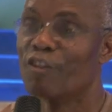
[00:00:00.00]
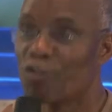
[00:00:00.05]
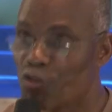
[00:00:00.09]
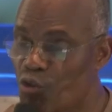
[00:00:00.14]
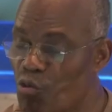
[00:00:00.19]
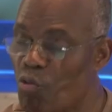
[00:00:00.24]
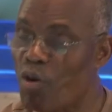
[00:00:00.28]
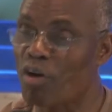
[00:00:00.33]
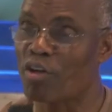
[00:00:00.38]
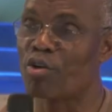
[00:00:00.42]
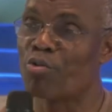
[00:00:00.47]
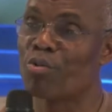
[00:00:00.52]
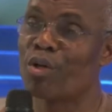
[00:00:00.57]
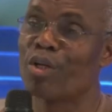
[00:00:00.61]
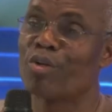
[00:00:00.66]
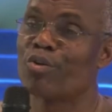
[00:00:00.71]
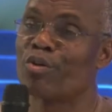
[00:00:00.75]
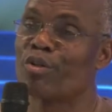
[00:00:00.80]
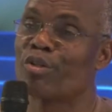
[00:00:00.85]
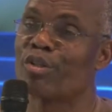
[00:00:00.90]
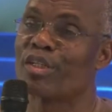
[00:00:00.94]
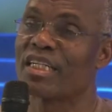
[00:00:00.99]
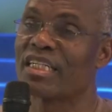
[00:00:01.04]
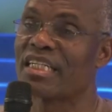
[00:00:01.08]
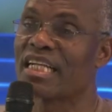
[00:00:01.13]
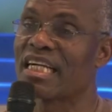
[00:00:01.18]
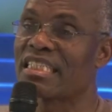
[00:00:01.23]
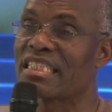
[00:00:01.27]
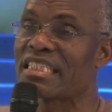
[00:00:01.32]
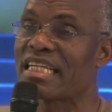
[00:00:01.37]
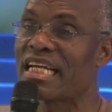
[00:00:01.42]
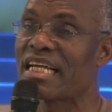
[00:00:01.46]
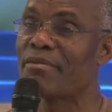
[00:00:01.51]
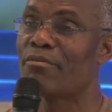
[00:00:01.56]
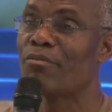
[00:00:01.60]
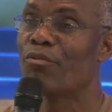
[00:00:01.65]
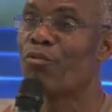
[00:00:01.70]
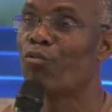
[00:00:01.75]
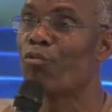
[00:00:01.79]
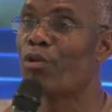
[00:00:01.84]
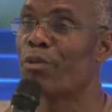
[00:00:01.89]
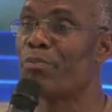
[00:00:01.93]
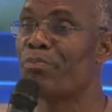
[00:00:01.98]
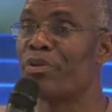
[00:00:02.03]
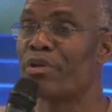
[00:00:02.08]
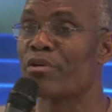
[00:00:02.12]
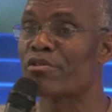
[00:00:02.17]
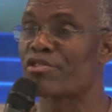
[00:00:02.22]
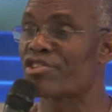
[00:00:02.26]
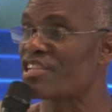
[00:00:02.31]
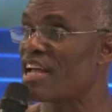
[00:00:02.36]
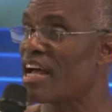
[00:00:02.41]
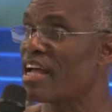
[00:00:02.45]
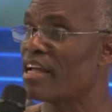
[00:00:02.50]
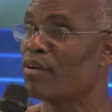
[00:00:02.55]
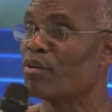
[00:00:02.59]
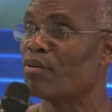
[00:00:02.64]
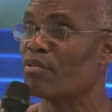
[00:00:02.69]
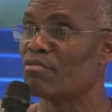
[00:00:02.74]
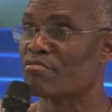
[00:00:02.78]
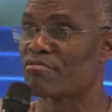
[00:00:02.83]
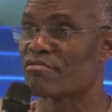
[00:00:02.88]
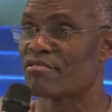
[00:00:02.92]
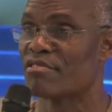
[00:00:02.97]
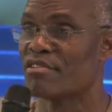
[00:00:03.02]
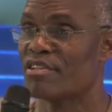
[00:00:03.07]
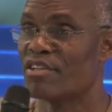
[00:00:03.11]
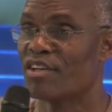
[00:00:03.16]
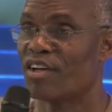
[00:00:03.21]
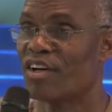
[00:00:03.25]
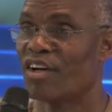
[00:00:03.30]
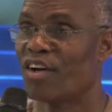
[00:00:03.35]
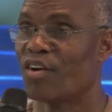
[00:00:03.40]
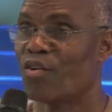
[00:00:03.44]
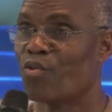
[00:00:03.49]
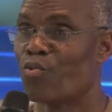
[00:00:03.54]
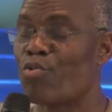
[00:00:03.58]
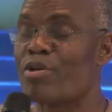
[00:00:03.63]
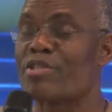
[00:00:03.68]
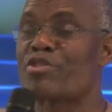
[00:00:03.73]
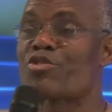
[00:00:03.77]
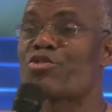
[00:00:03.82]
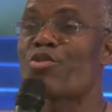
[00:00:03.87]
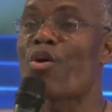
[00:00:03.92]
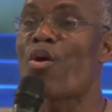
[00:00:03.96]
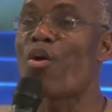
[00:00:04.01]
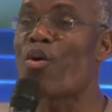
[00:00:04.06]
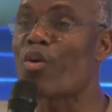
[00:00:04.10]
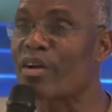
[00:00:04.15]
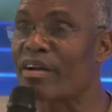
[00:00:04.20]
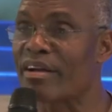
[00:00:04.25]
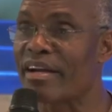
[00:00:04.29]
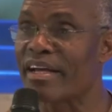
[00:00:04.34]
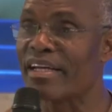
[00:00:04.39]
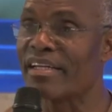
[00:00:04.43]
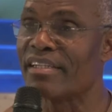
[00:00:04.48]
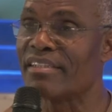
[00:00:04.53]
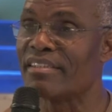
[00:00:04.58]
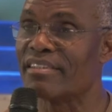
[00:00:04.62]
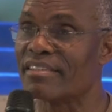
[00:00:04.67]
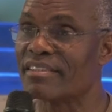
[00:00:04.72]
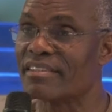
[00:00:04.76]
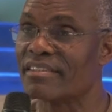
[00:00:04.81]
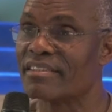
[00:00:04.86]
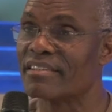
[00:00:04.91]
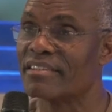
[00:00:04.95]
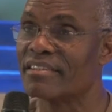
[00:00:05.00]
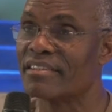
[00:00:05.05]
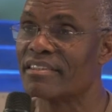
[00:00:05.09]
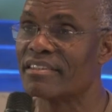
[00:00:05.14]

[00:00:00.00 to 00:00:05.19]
So what do we do during that time? We build silos. We store grains.